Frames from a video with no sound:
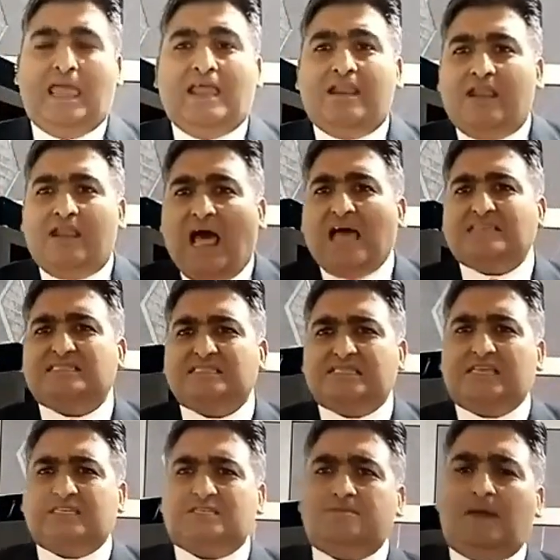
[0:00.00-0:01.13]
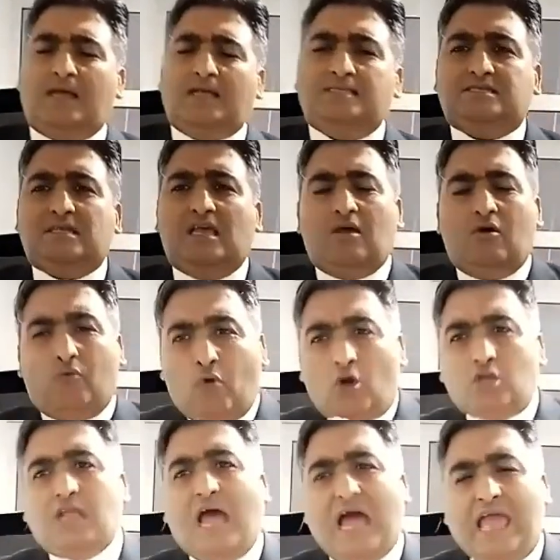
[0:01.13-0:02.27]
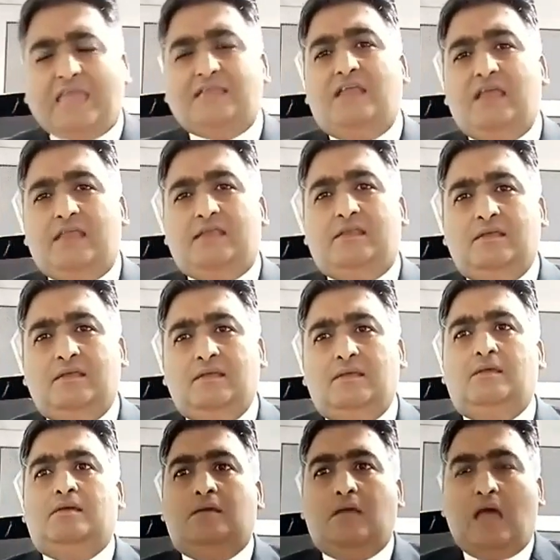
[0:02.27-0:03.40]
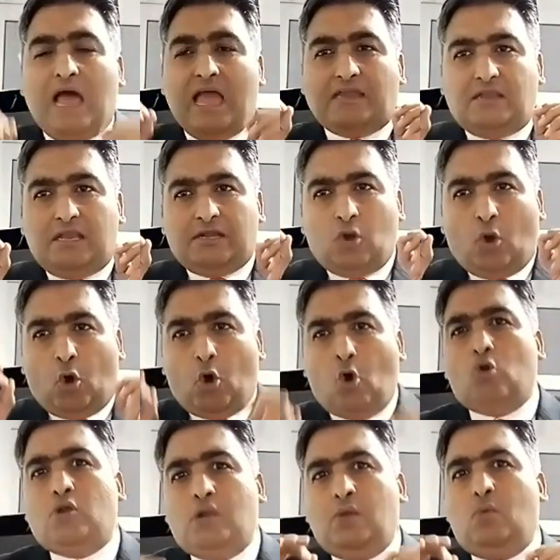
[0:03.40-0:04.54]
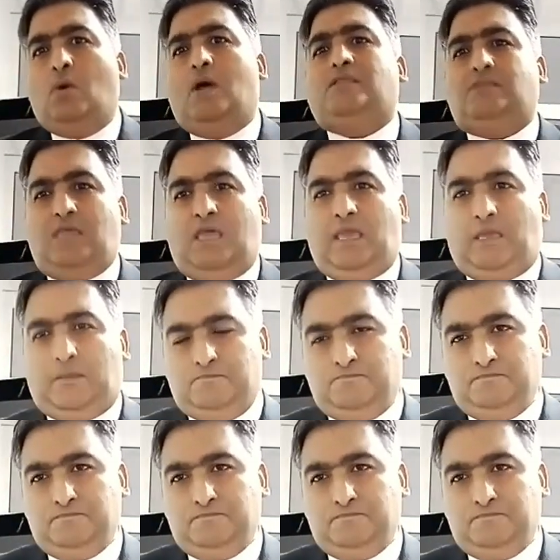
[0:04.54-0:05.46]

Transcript: In last 6 months, what I did only one thing.